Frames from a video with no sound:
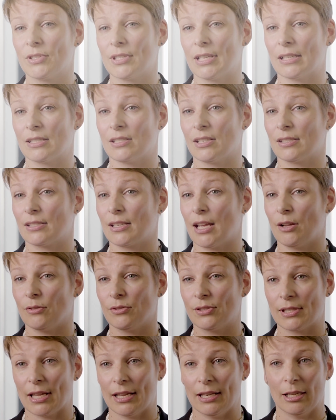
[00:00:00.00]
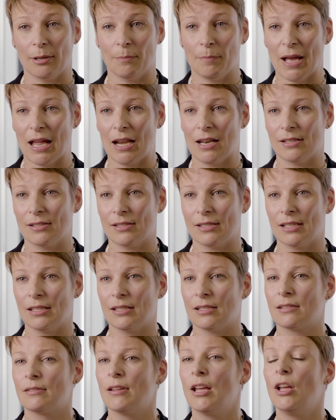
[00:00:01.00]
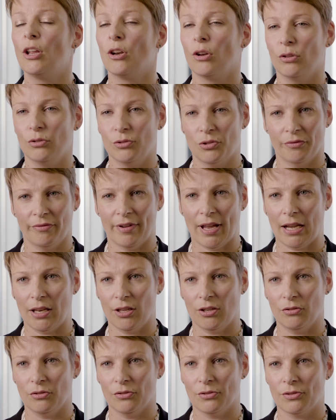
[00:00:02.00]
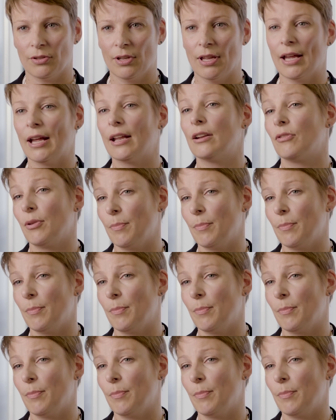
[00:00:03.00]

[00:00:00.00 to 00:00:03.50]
such as outstanding balances, loan-to-values, and